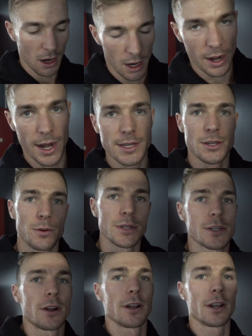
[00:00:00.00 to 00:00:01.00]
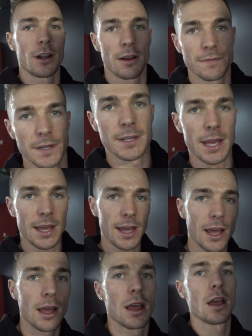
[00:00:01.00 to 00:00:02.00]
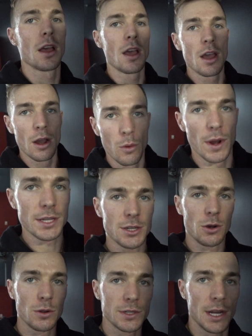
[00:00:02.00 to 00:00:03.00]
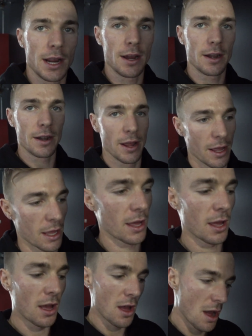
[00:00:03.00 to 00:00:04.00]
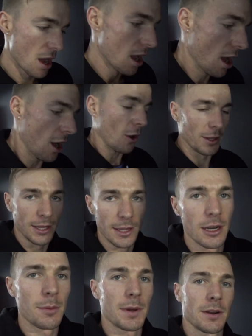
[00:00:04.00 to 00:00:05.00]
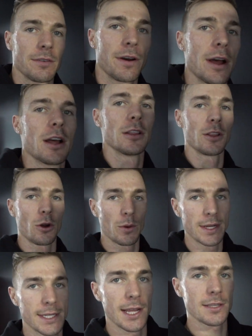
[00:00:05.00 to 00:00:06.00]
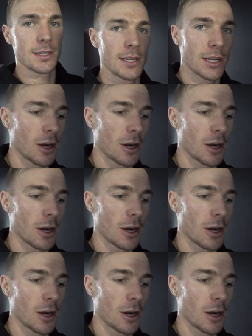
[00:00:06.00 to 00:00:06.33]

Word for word: All right, so we're starting off today, West Coast Iron. It's a little bit of low intensity